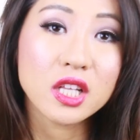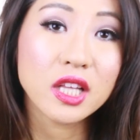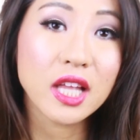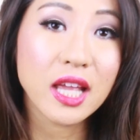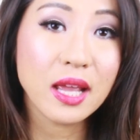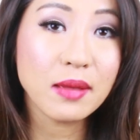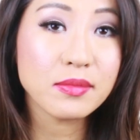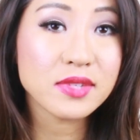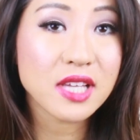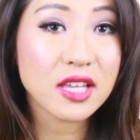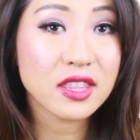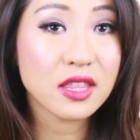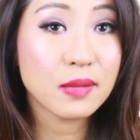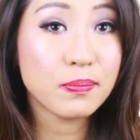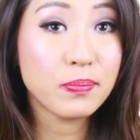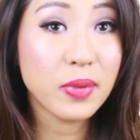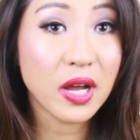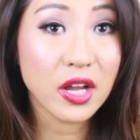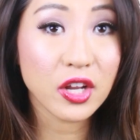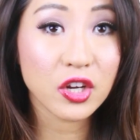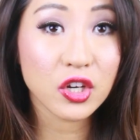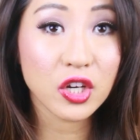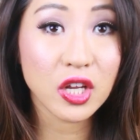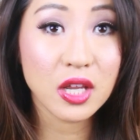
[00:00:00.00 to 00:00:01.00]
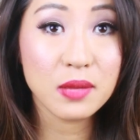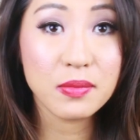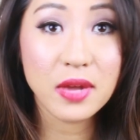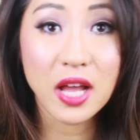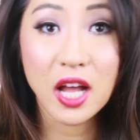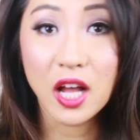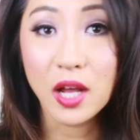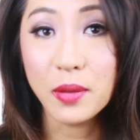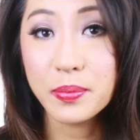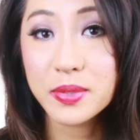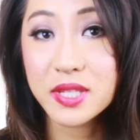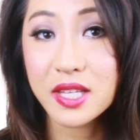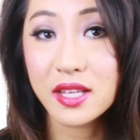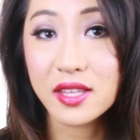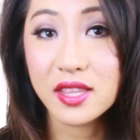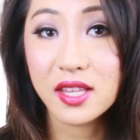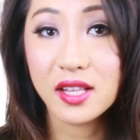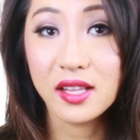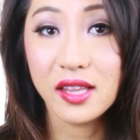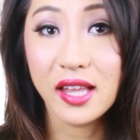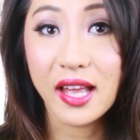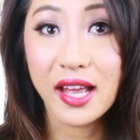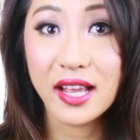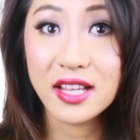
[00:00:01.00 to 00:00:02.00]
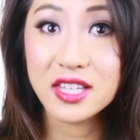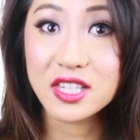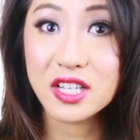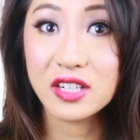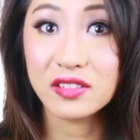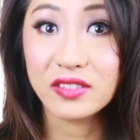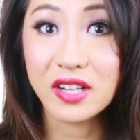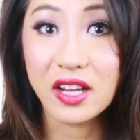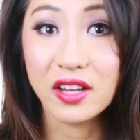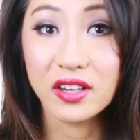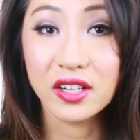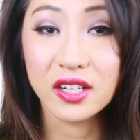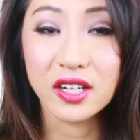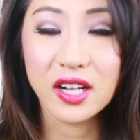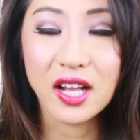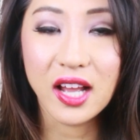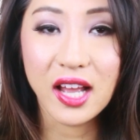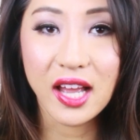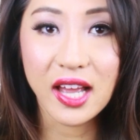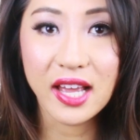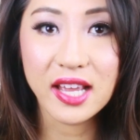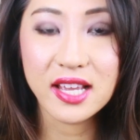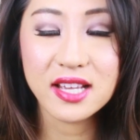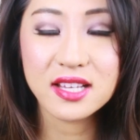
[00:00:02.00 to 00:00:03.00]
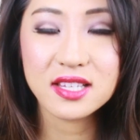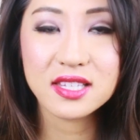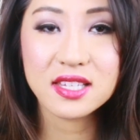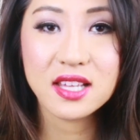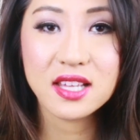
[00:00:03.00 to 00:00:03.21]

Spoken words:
claims that the butt cream helps the lines around her eyes.